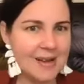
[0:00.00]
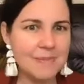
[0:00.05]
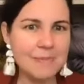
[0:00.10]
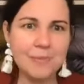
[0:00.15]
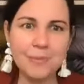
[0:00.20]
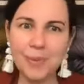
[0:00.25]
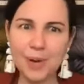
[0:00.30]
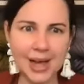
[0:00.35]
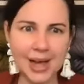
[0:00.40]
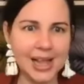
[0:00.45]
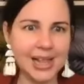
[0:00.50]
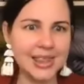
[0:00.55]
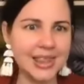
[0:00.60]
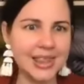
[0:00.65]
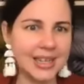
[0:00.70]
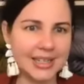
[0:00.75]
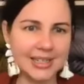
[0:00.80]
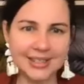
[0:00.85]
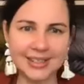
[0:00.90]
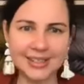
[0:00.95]
but
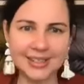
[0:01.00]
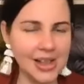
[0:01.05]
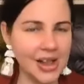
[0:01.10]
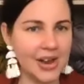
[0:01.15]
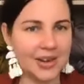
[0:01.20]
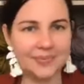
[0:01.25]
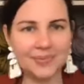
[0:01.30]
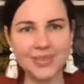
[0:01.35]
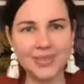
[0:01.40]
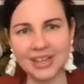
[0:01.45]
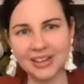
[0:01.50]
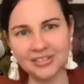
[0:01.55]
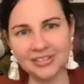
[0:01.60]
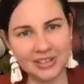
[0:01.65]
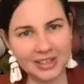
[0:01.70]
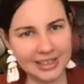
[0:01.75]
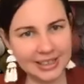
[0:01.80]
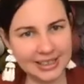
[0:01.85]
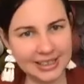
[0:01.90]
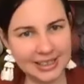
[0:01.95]
no,
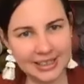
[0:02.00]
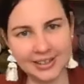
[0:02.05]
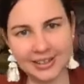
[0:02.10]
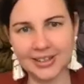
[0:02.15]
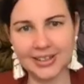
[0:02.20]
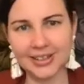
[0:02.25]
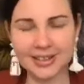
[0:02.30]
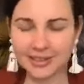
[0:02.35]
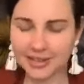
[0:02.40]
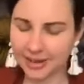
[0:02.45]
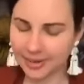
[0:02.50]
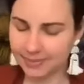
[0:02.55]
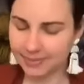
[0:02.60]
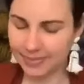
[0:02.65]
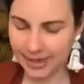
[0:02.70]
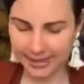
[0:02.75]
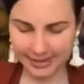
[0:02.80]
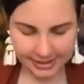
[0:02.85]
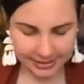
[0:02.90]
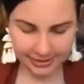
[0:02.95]
definitely not. They look
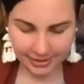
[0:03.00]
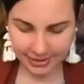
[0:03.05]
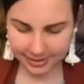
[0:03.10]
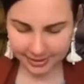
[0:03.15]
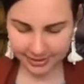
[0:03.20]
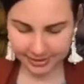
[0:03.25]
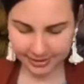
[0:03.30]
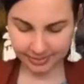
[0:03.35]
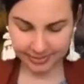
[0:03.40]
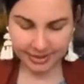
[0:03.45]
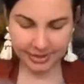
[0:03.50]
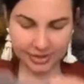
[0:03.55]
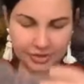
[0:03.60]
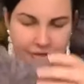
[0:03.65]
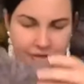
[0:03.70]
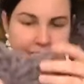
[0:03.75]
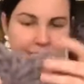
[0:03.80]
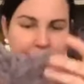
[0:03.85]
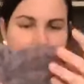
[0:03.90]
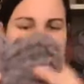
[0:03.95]
amazing on the Christmas
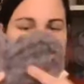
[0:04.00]
tree.